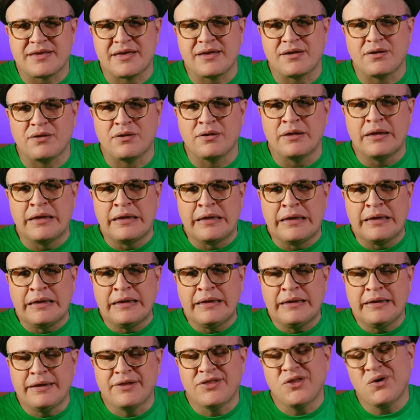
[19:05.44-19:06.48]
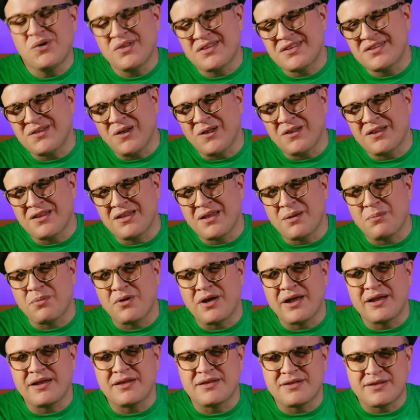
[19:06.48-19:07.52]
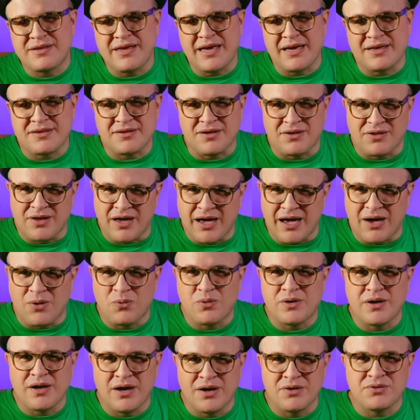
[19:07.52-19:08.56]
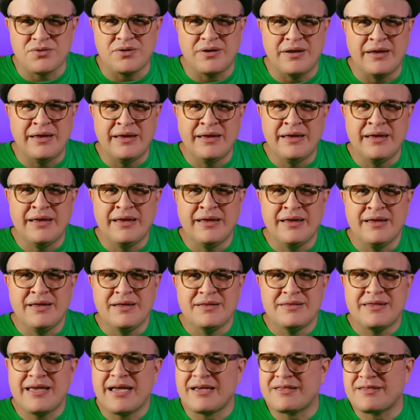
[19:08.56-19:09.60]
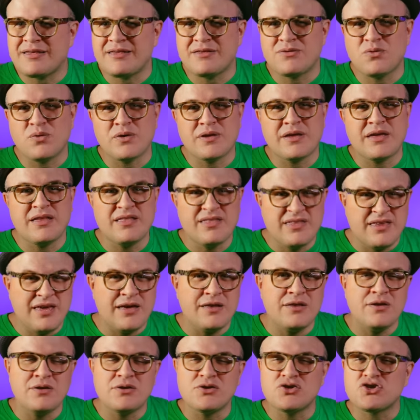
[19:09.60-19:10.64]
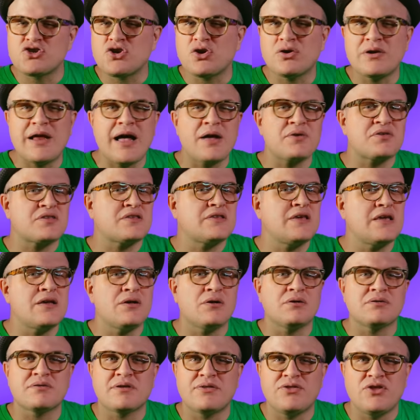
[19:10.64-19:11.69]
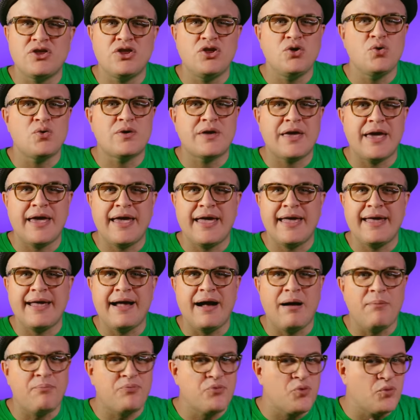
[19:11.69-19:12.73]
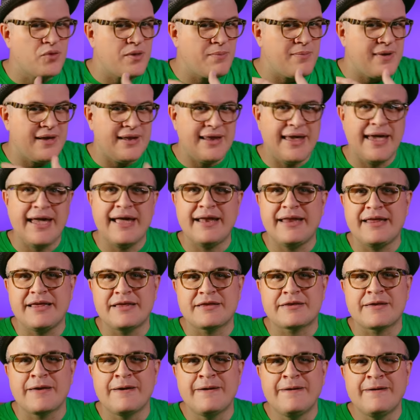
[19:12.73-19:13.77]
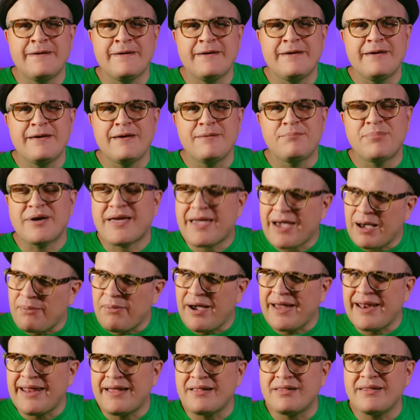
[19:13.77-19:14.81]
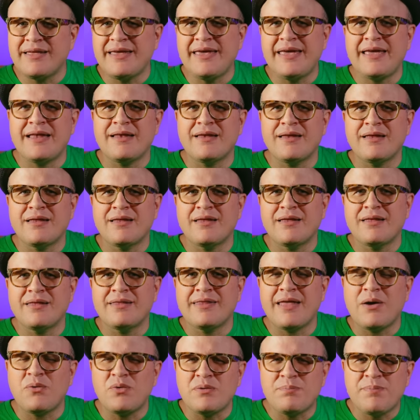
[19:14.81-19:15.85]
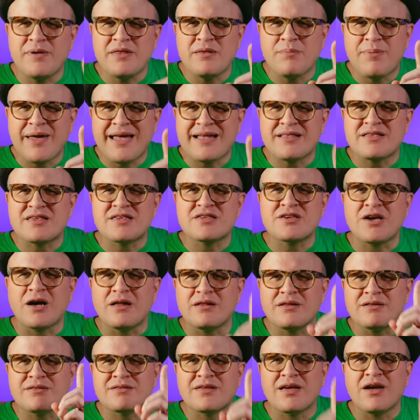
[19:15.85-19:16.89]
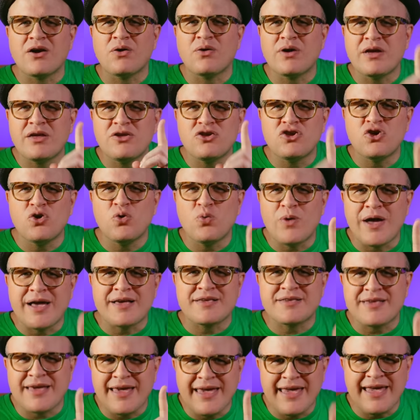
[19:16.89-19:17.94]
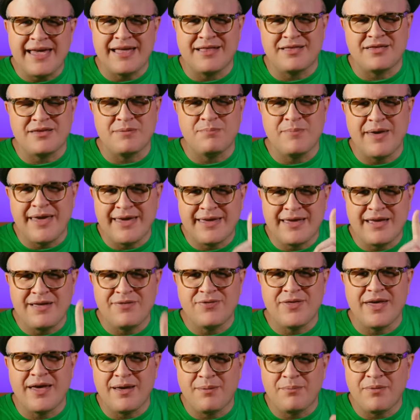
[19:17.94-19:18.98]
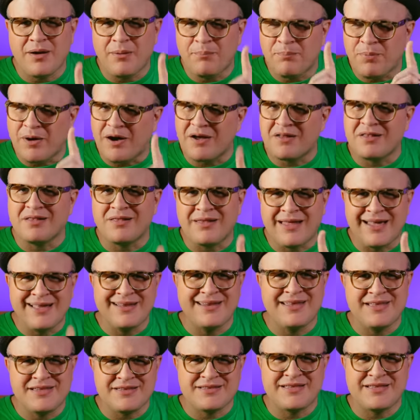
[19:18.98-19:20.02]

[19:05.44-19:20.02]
single, though it stalled at number eighty-six on the Hot one hundred. Dexys would continue to churn out singles in the U K up through the mid-eighties, but Come On Eileen, that would be the band's solitary U S hit, making them a bottle lightning